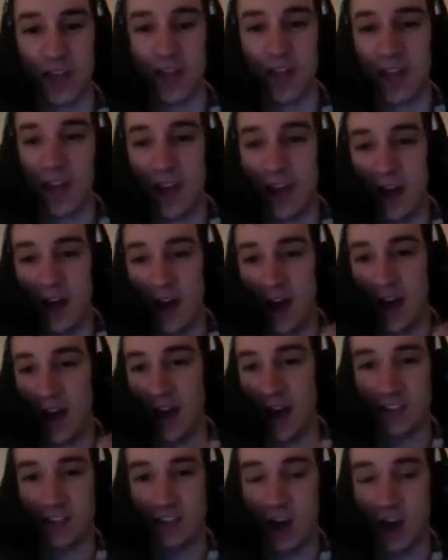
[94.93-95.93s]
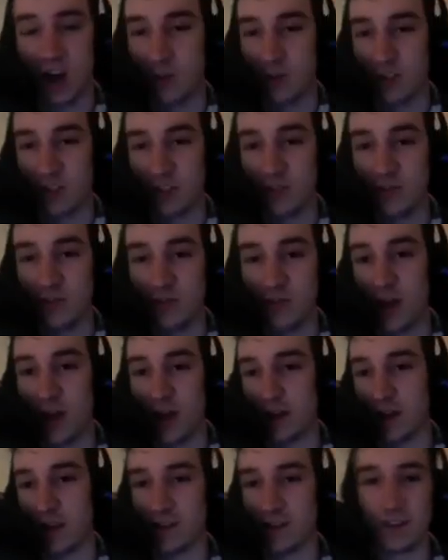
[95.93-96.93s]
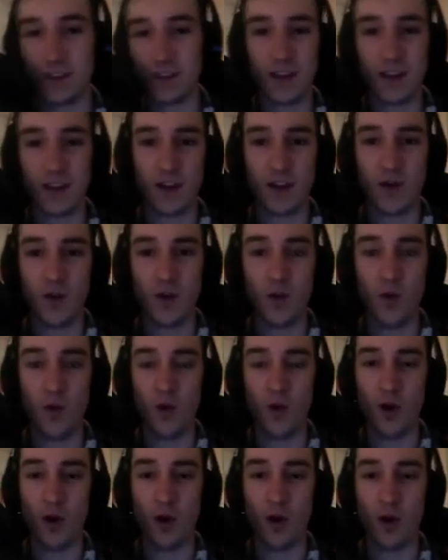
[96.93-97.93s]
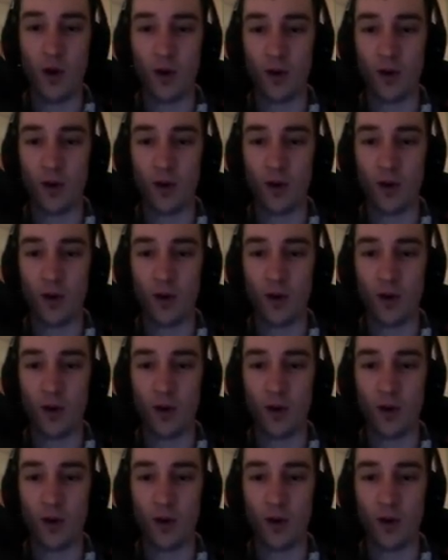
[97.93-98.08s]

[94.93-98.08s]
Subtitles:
XCOM 2 fund or...